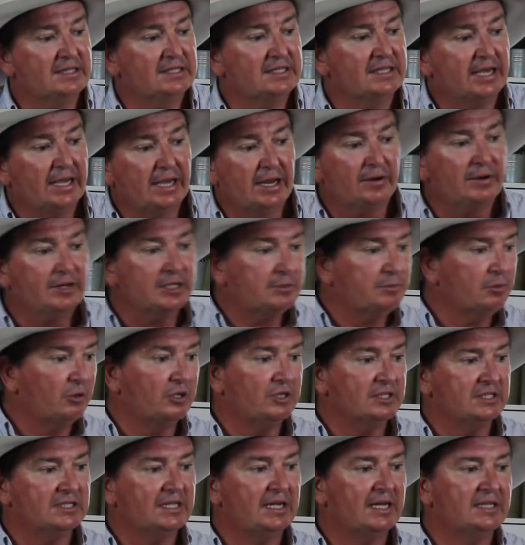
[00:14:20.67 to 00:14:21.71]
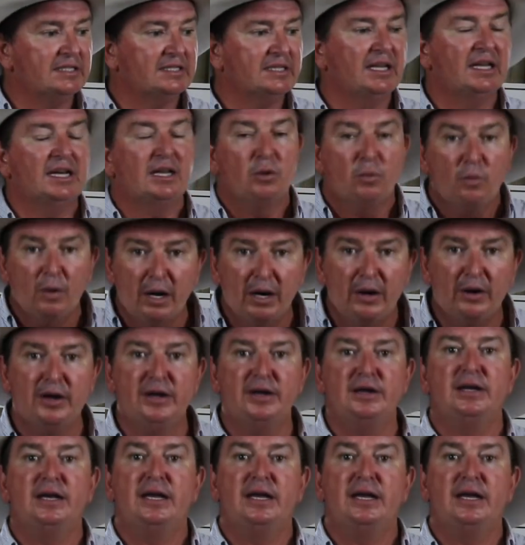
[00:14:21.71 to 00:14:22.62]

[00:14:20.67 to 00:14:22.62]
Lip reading: scary spot and starts getting worried,